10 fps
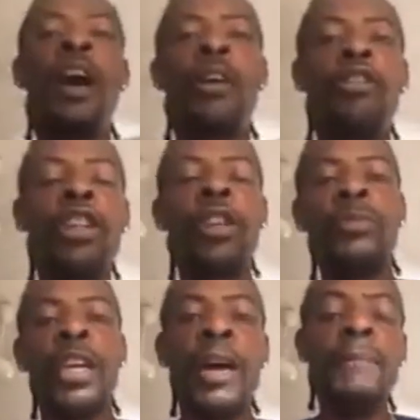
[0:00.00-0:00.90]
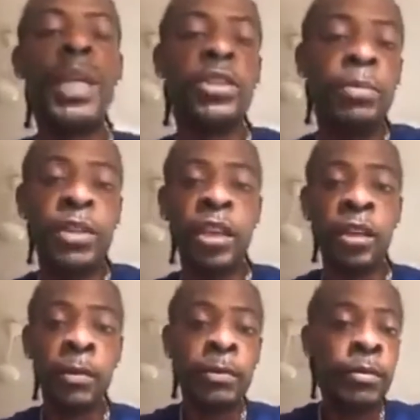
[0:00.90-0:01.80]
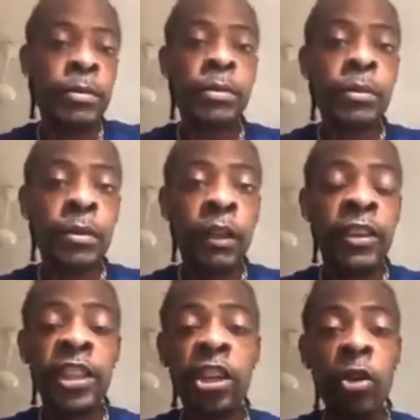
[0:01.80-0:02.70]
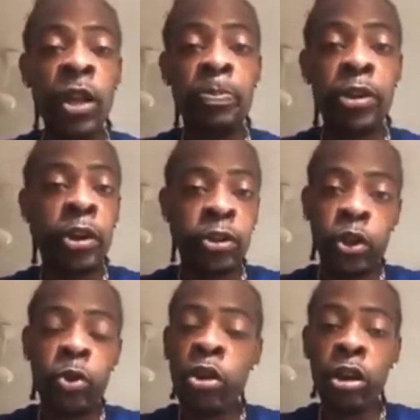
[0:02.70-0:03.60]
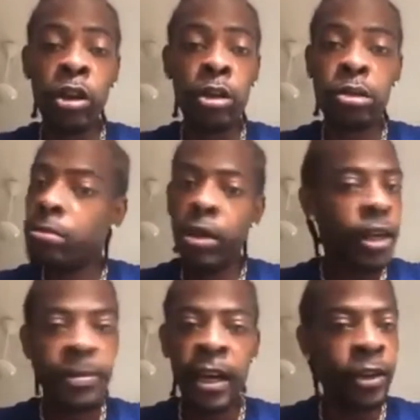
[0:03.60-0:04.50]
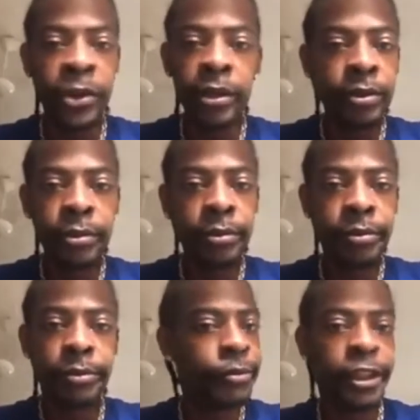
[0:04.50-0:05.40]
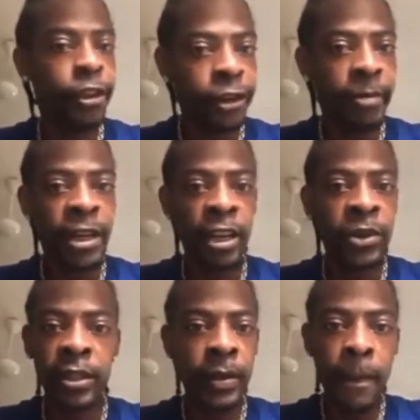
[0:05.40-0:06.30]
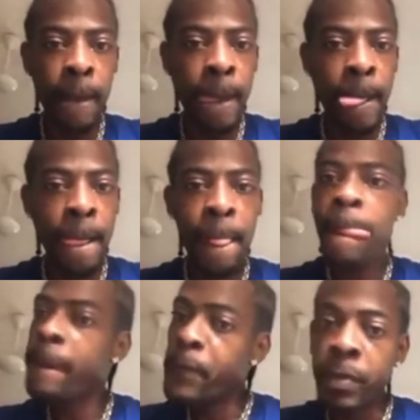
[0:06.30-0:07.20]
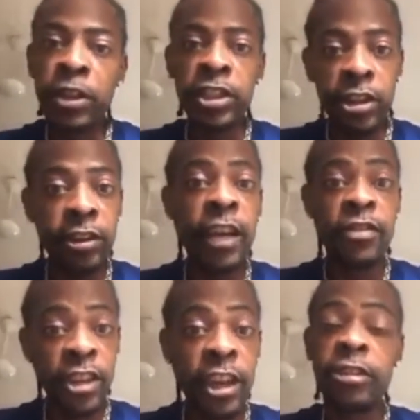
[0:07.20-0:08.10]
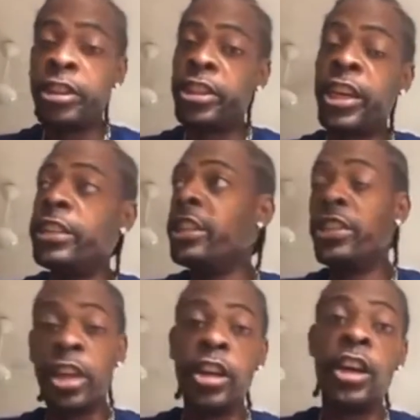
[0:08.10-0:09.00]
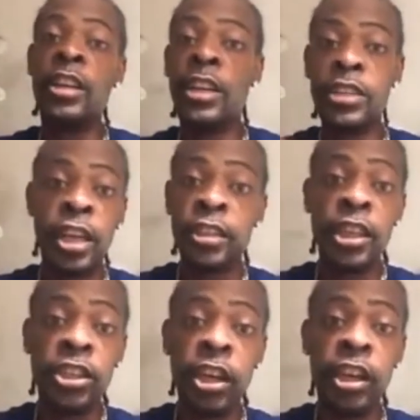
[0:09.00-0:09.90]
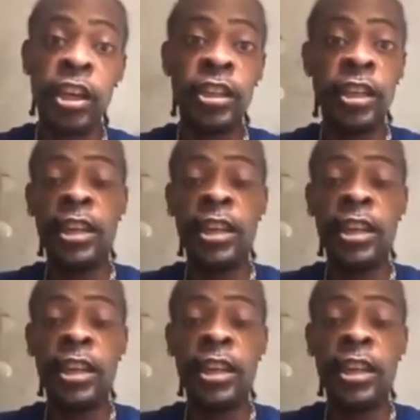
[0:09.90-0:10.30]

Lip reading: and create something and build something to send our product to the world. But them not do it. No, them not do it. They not sit down every day and criticize each other and chat each other and